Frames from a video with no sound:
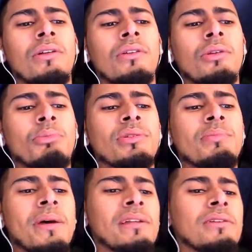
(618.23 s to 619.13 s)
the
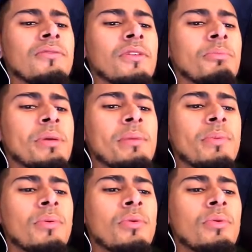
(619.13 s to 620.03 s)
perspective of the
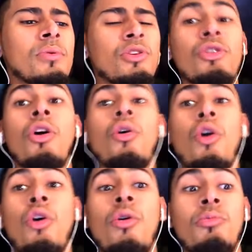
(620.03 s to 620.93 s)
people who,
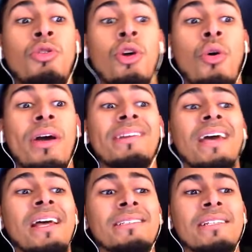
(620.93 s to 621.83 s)

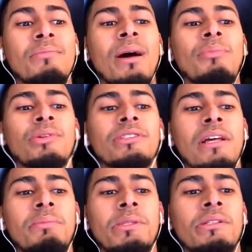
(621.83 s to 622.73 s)
enhancing my
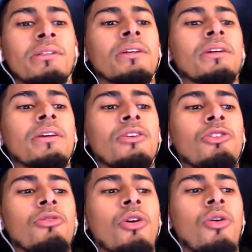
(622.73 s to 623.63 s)
perception,
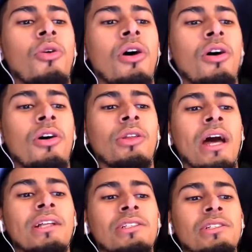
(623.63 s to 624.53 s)

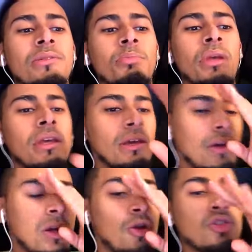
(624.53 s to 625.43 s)
not just
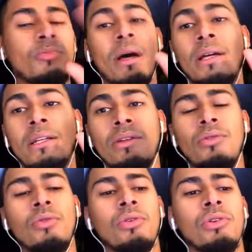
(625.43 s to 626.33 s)
being closed-minded
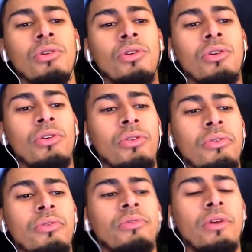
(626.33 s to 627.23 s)

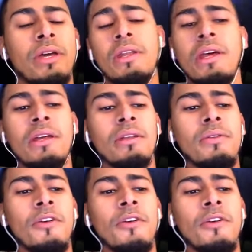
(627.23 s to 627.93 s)
and